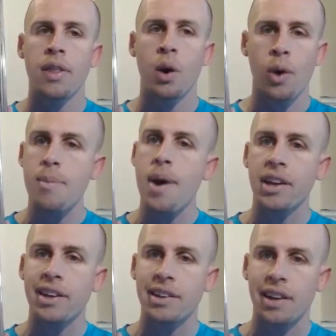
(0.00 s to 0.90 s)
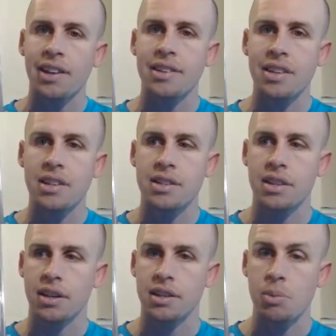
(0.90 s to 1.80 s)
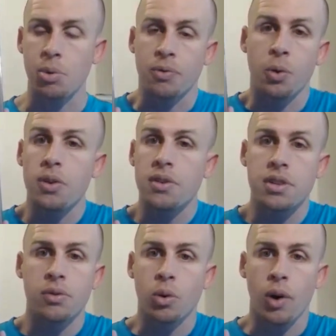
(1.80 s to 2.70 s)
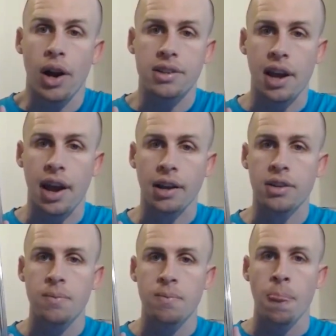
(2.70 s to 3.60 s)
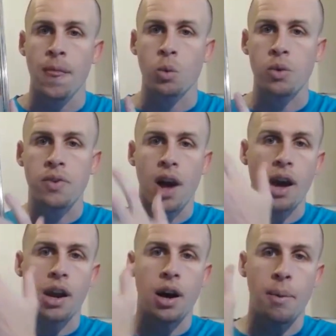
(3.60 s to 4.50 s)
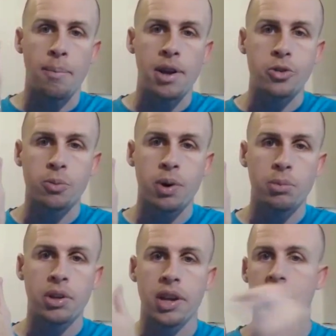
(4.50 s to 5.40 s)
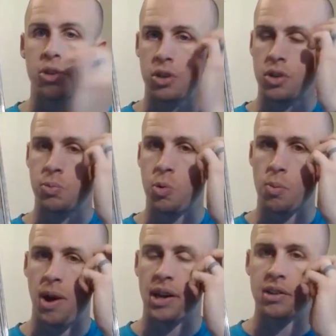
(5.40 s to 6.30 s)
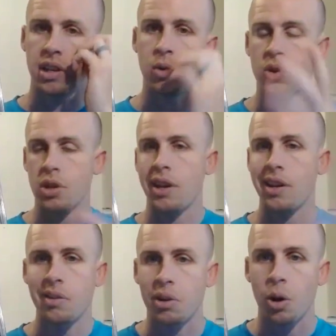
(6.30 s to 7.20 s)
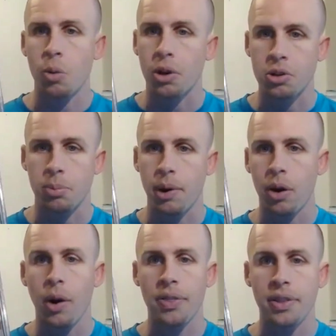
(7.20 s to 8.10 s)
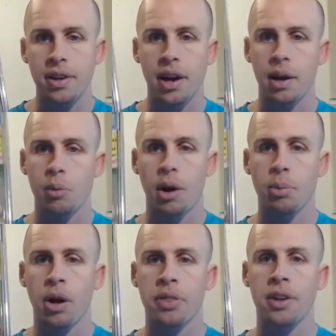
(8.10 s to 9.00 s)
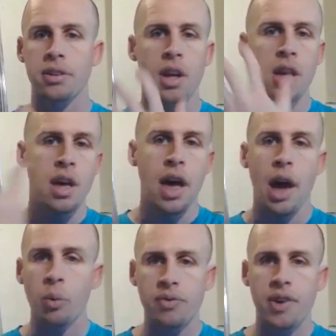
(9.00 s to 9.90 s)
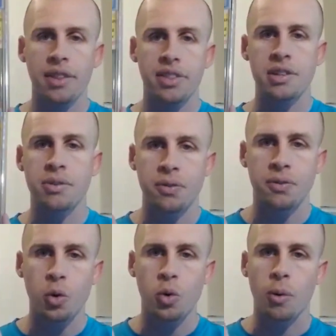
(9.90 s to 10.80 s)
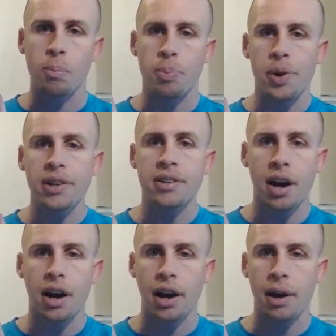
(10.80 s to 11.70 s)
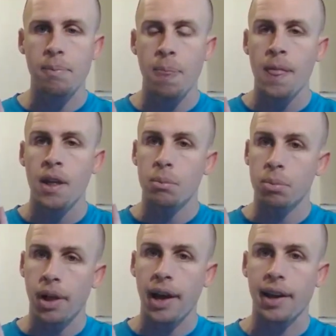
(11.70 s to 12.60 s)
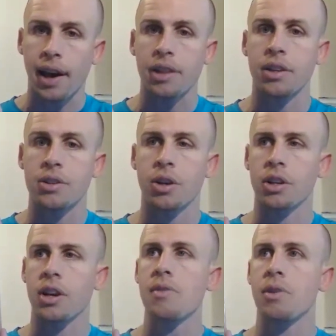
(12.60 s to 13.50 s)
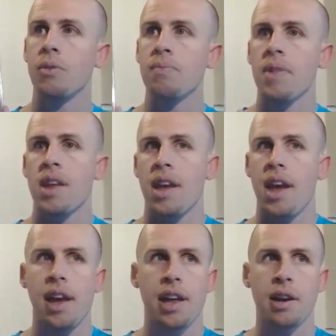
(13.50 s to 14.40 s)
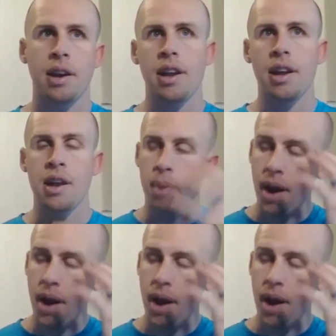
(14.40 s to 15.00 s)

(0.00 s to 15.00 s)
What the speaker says: that way back in 1960, before the Civil Rights Act, we've got a major publication, Sport Magazine, which I didn't even know much about at the time when I bought this. and we've got these 4 big time black athletes on the cover. And in